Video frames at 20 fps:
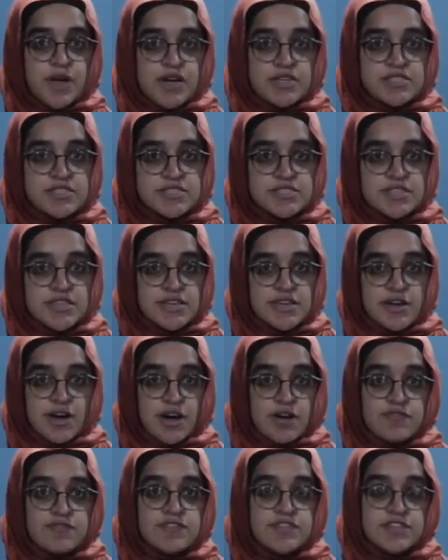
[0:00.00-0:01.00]
processing
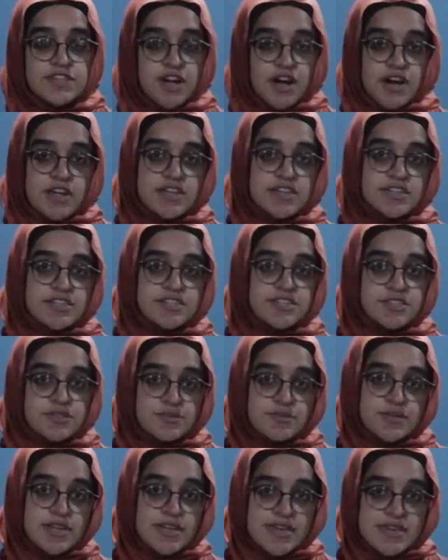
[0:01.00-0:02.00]
of the target
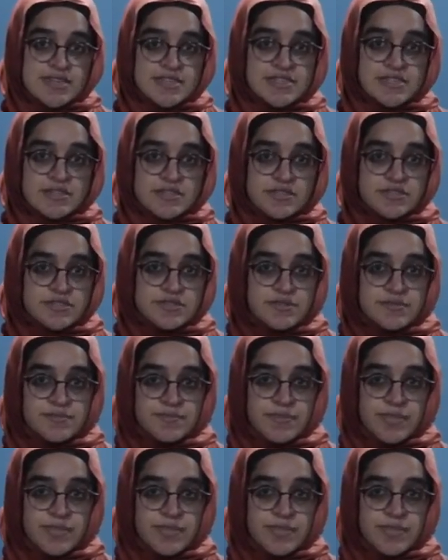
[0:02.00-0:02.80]
nucleic acids.